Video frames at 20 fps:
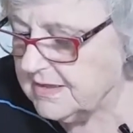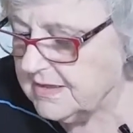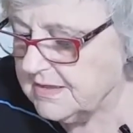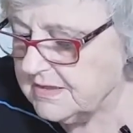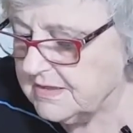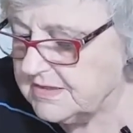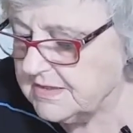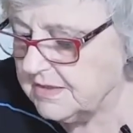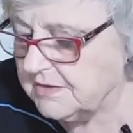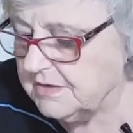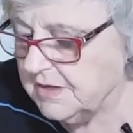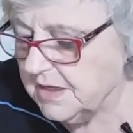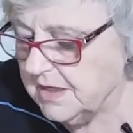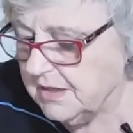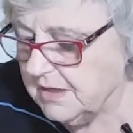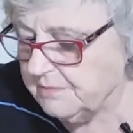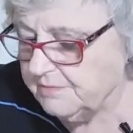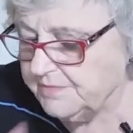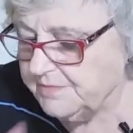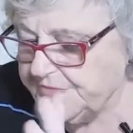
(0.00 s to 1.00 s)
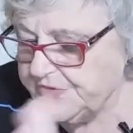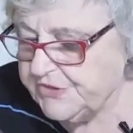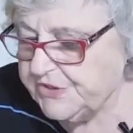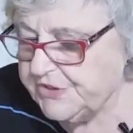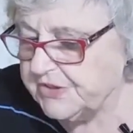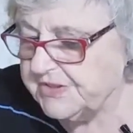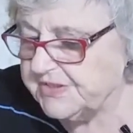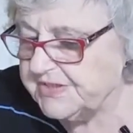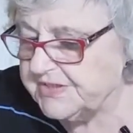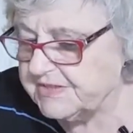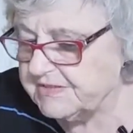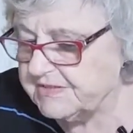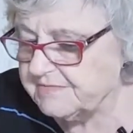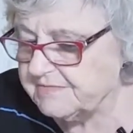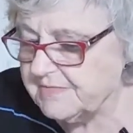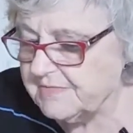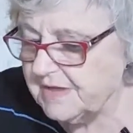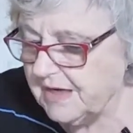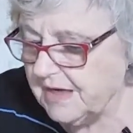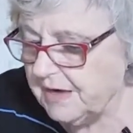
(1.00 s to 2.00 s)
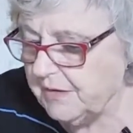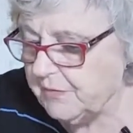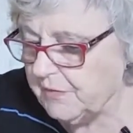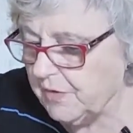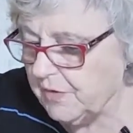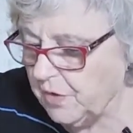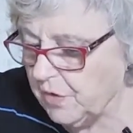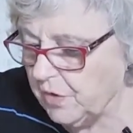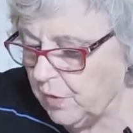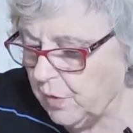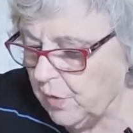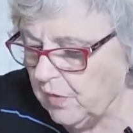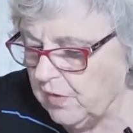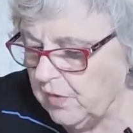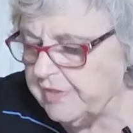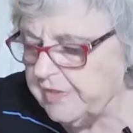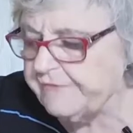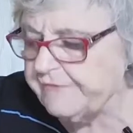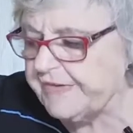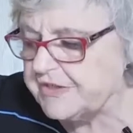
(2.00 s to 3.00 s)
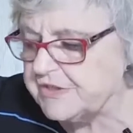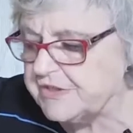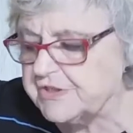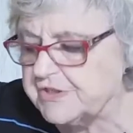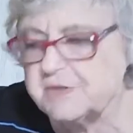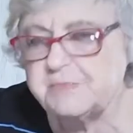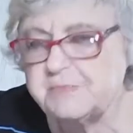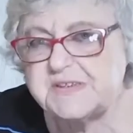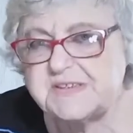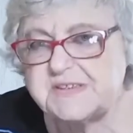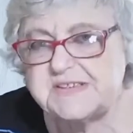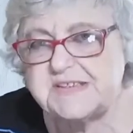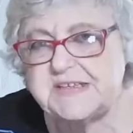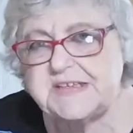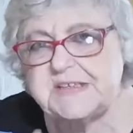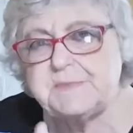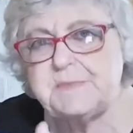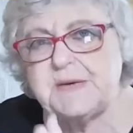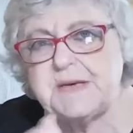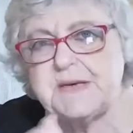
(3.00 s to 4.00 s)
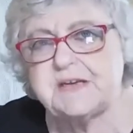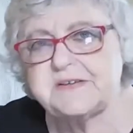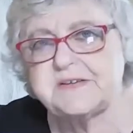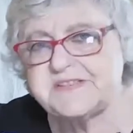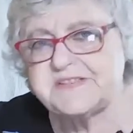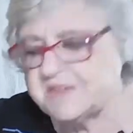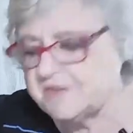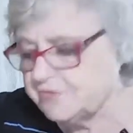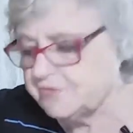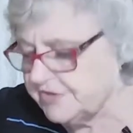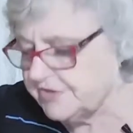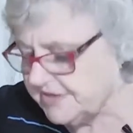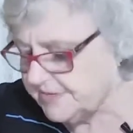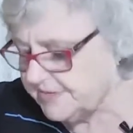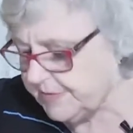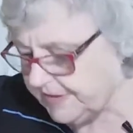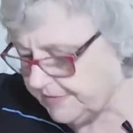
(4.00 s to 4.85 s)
So just all the vegetables need to be nice and crispy,